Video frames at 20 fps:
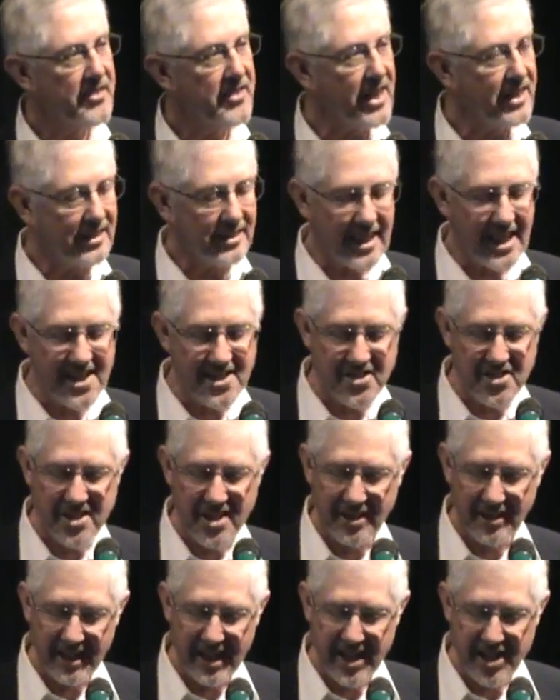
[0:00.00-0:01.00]
that lends
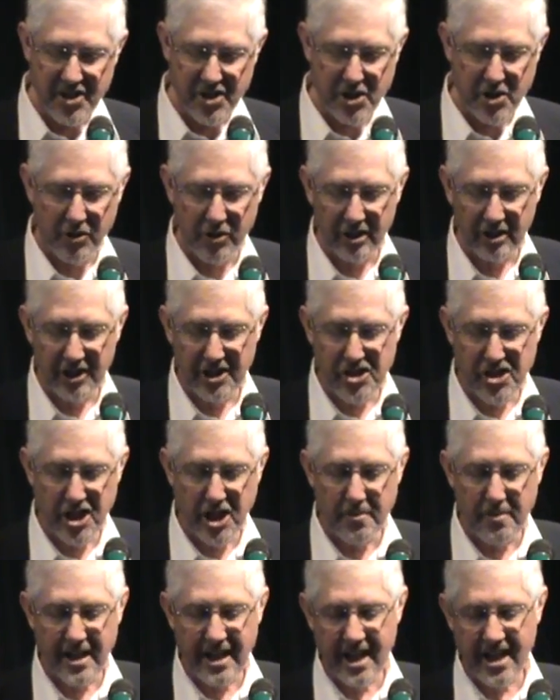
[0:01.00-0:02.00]
and leads to a
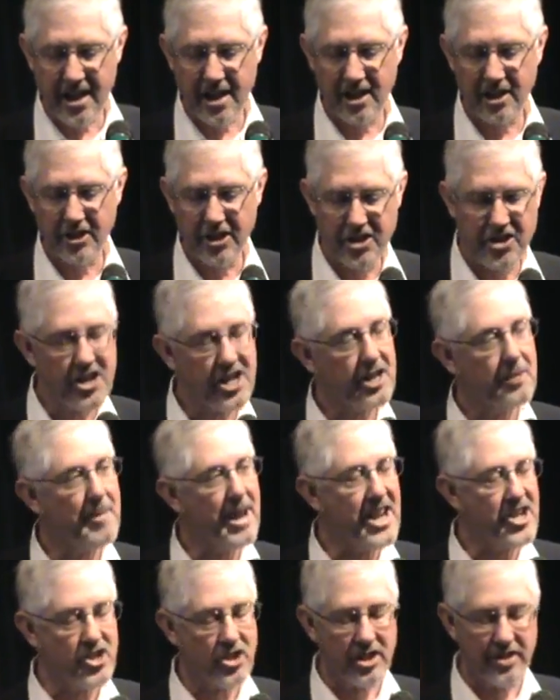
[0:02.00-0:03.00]

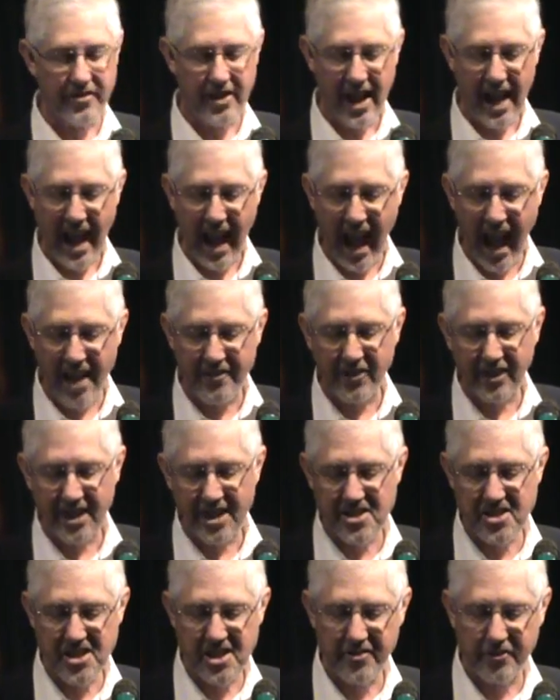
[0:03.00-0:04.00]
legitimation of
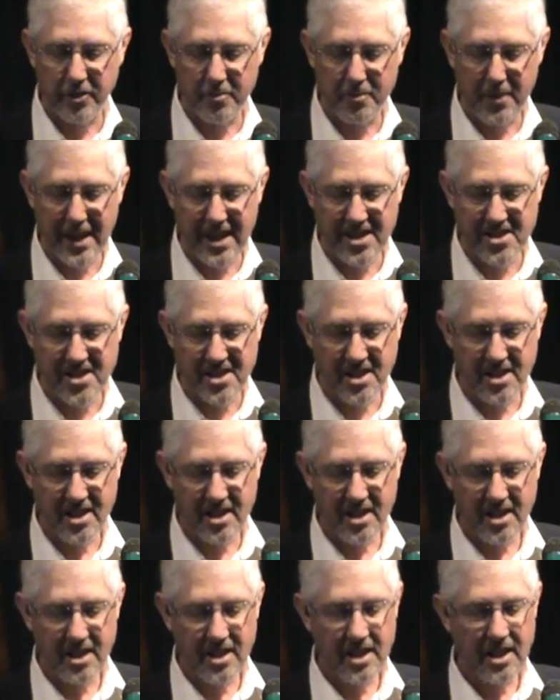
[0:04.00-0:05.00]
advocacy for peace
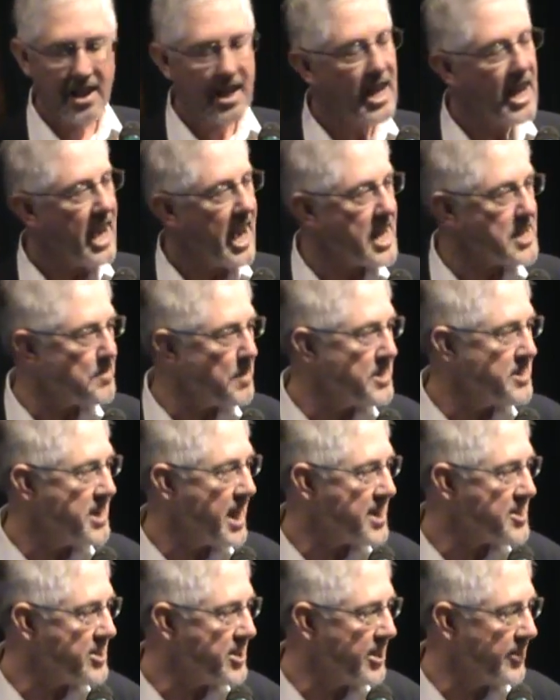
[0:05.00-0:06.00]
has been
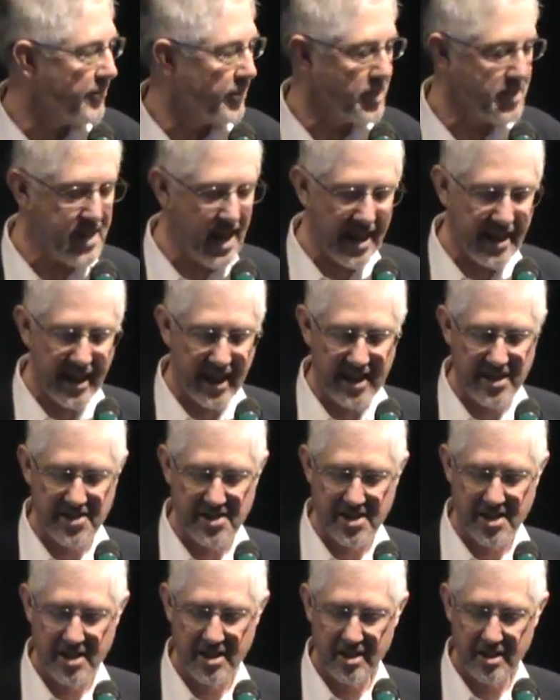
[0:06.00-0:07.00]
tested for
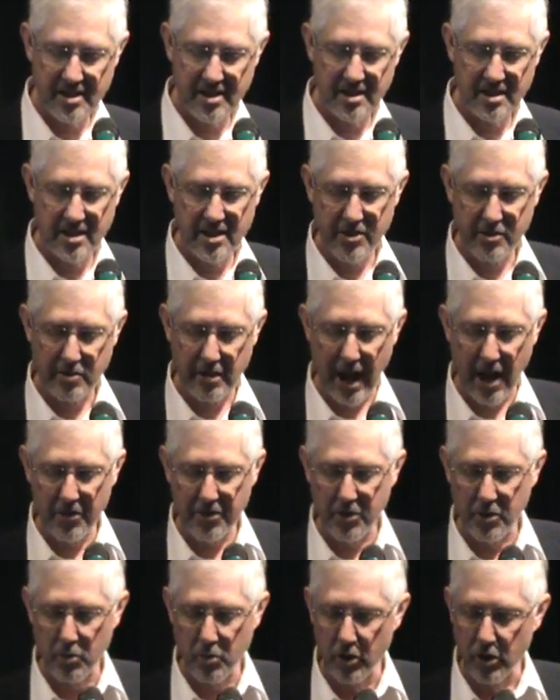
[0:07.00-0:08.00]
decades
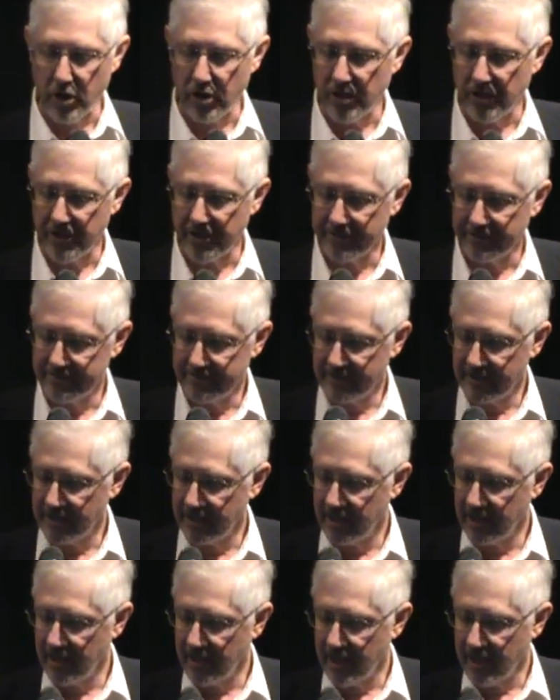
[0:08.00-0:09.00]
throughout the world,
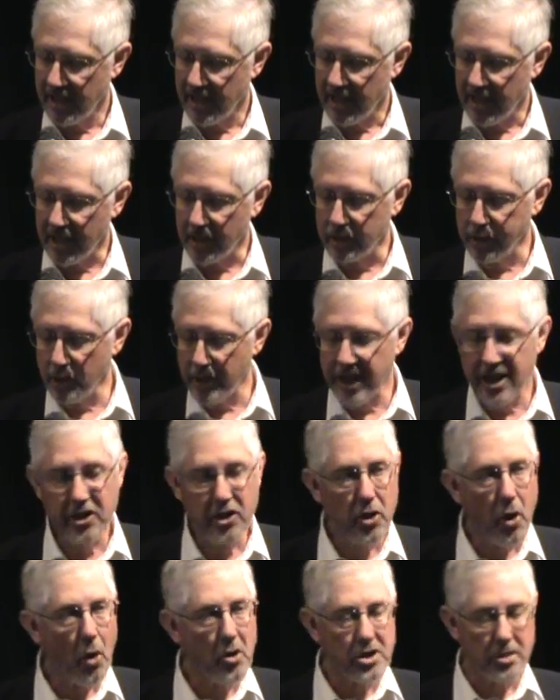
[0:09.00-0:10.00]

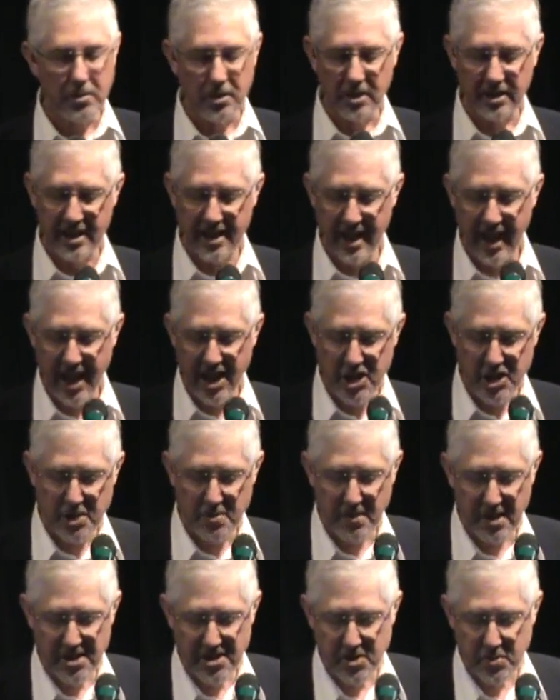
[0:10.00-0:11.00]
including notable
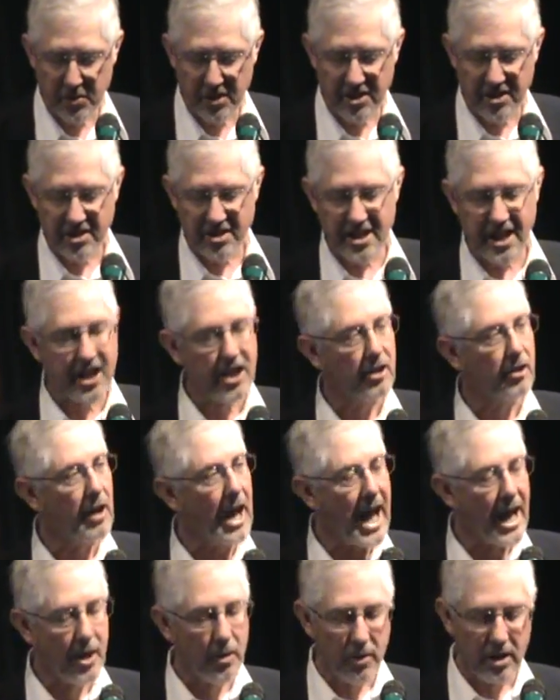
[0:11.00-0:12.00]
engagements with
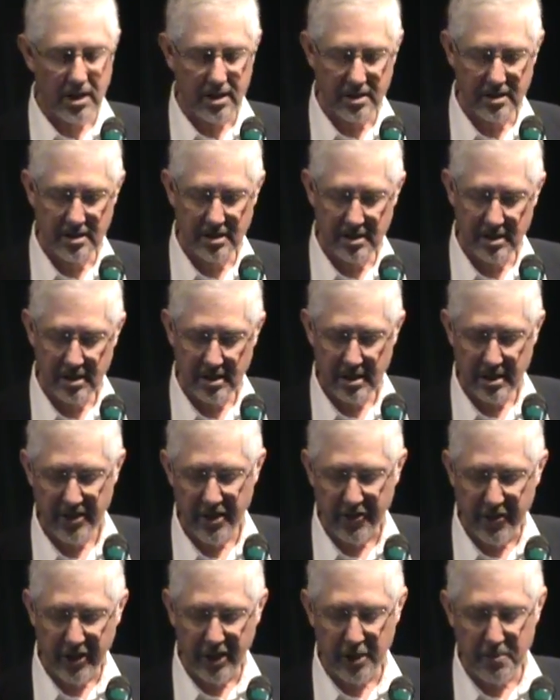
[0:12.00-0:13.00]
Nicaragua,
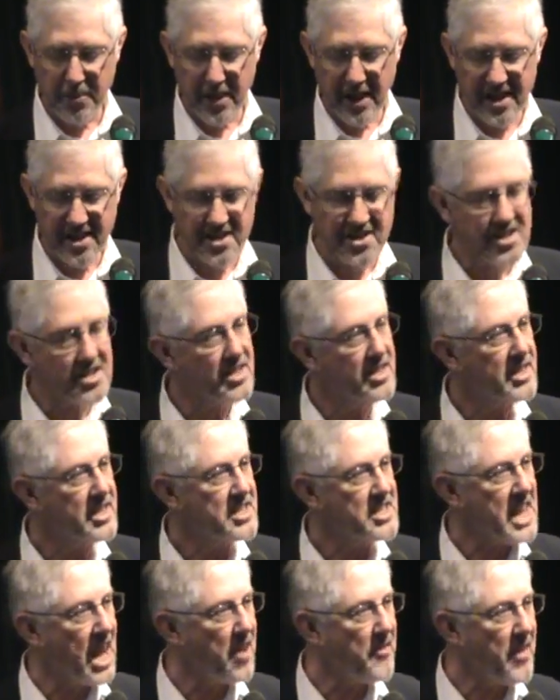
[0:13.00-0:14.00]
the Philippines,
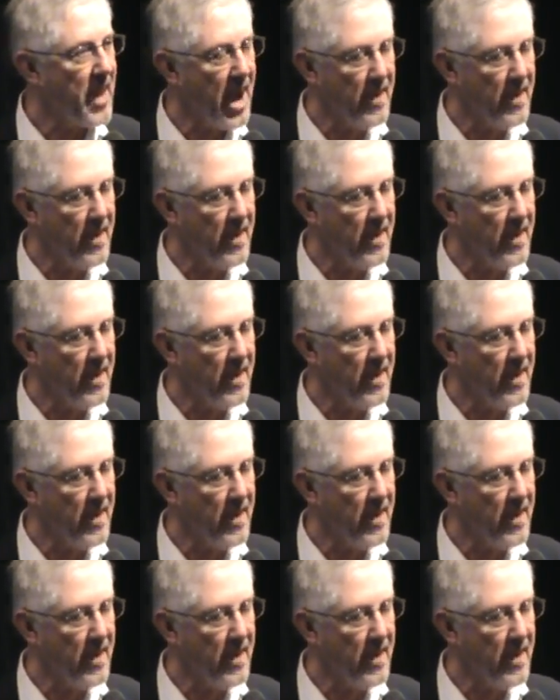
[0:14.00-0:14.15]
South